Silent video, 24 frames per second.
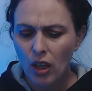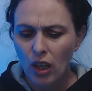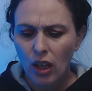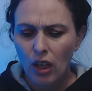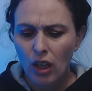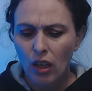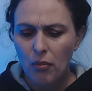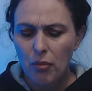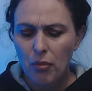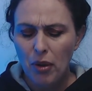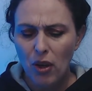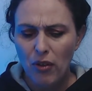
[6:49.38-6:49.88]

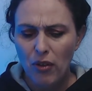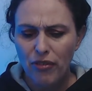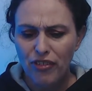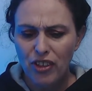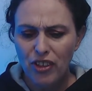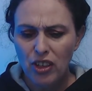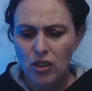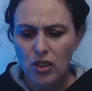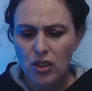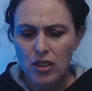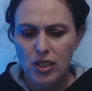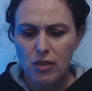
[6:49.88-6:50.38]
But I
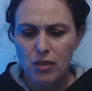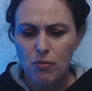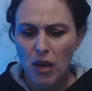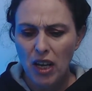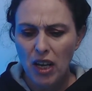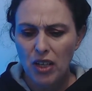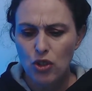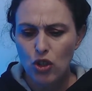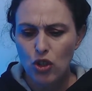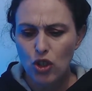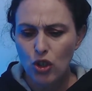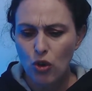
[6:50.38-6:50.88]
feel it's
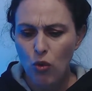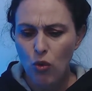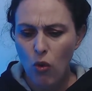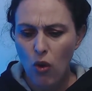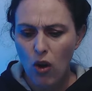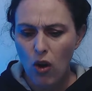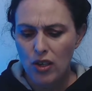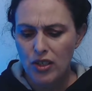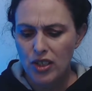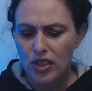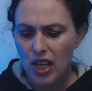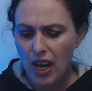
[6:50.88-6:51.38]
made you
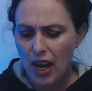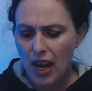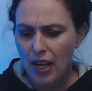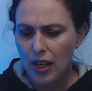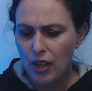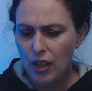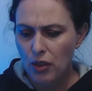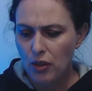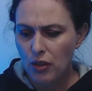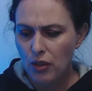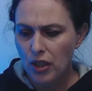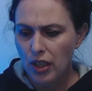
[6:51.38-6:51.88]
quite
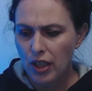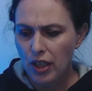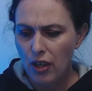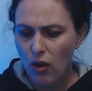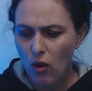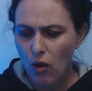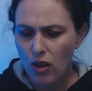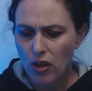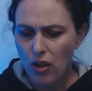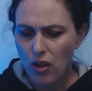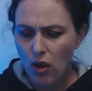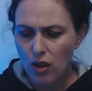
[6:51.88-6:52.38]
angry.
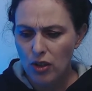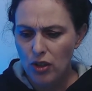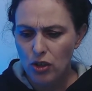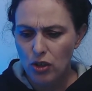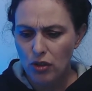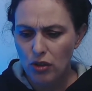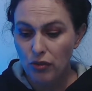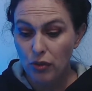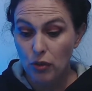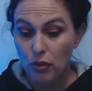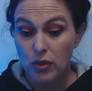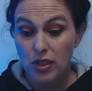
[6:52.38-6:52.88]
I do
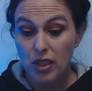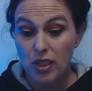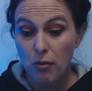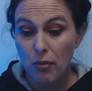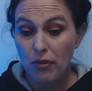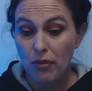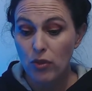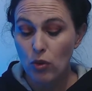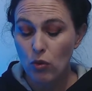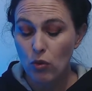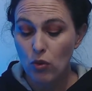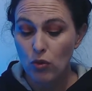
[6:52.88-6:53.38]
feel some
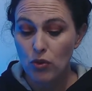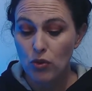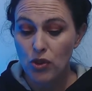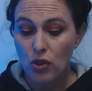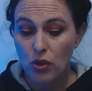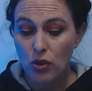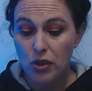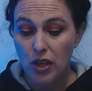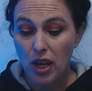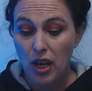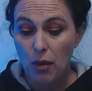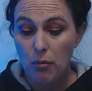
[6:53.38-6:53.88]
of you
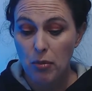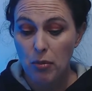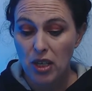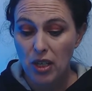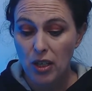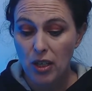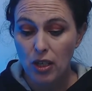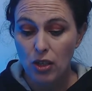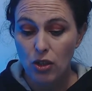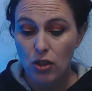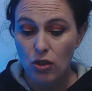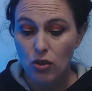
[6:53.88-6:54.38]
also can be
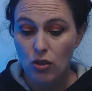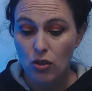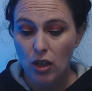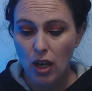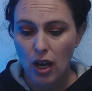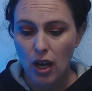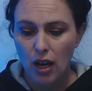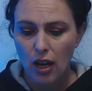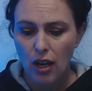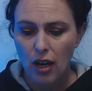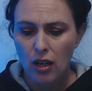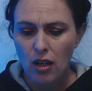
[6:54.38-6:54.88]
getting a new
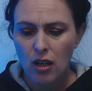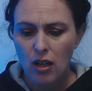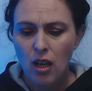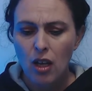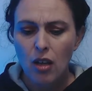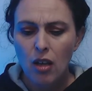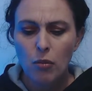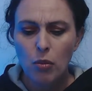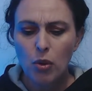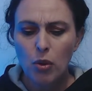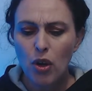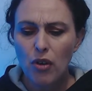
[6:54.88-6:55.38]
car.
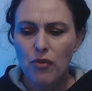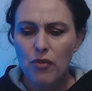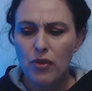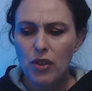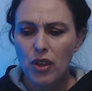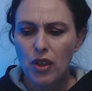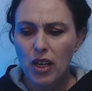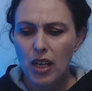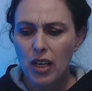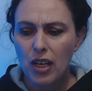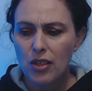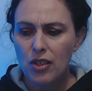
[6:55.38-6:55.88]
But over
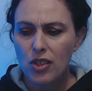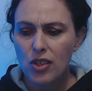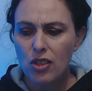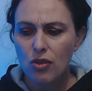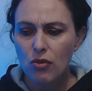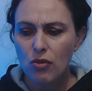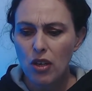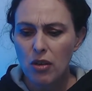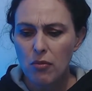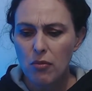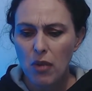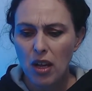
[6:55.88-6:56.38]
the next
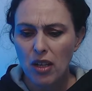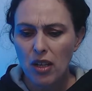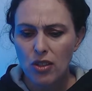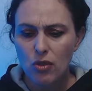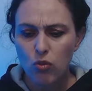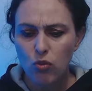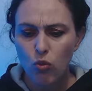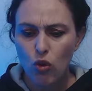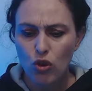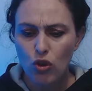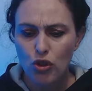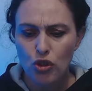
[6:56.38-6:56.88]
3 months,
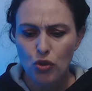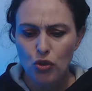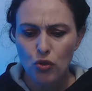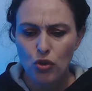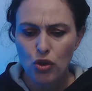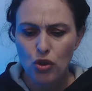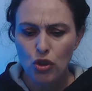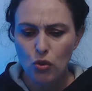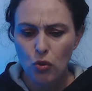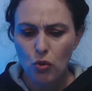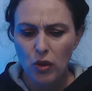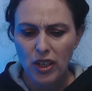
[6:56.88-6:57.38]
what you're
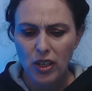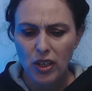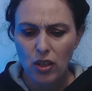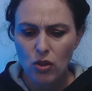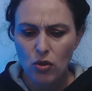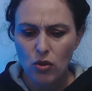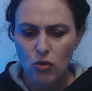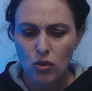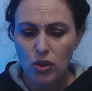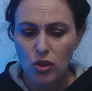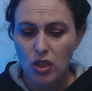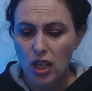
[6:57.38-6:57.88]
doing in
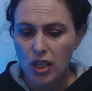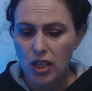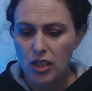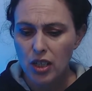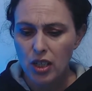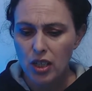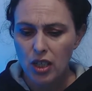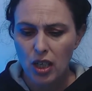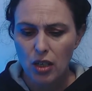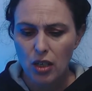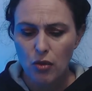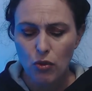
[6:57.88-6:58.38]
your
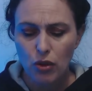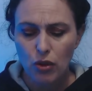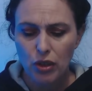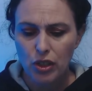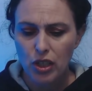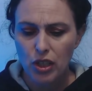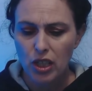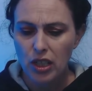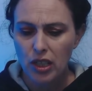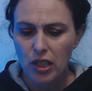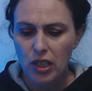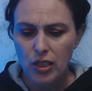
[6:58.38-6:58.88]
day-to-day
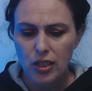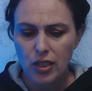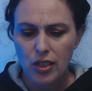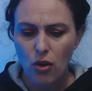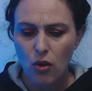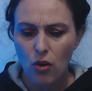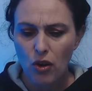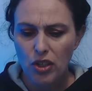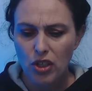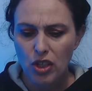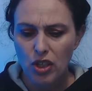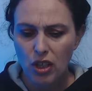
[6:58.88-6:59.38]
routine is
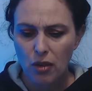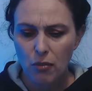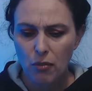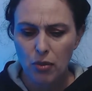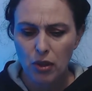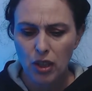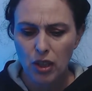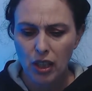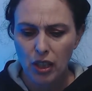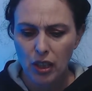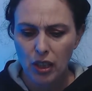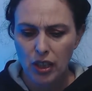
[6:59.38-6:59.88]
going to
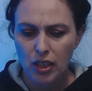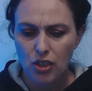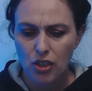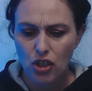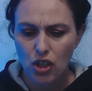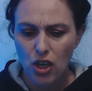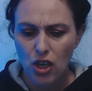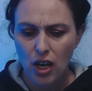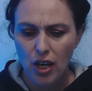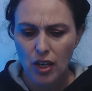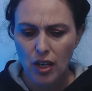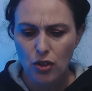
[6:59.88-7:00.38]
completely
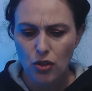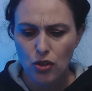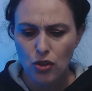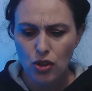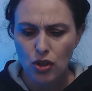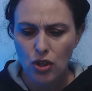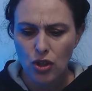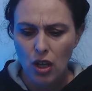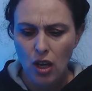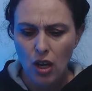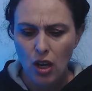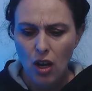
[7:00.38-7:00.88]
change.